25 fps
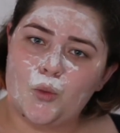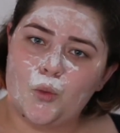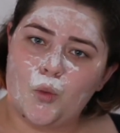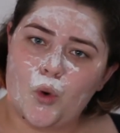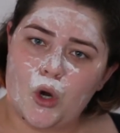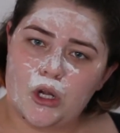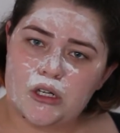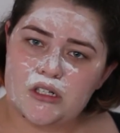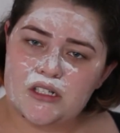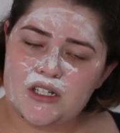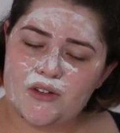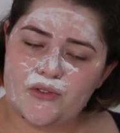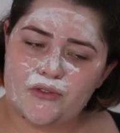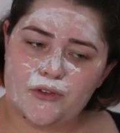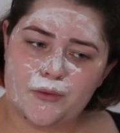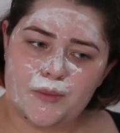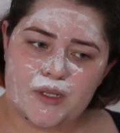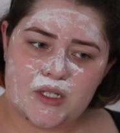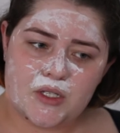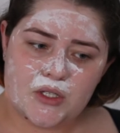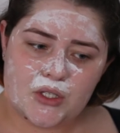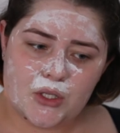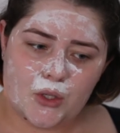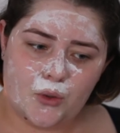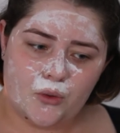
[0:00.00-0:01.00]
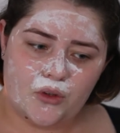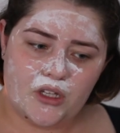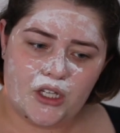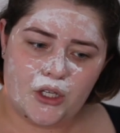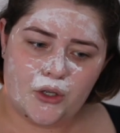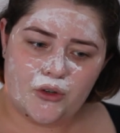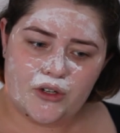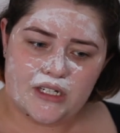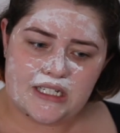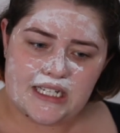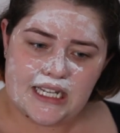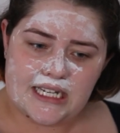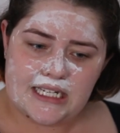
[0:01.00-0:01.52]
want from a school that
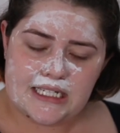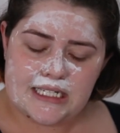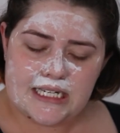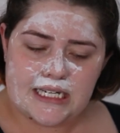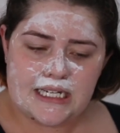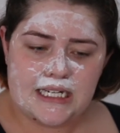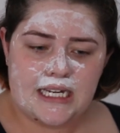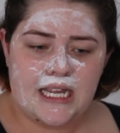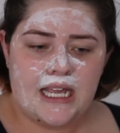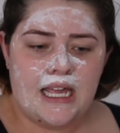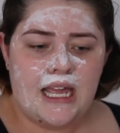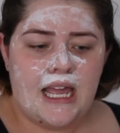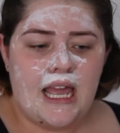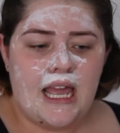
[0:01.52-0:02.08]
you're attending.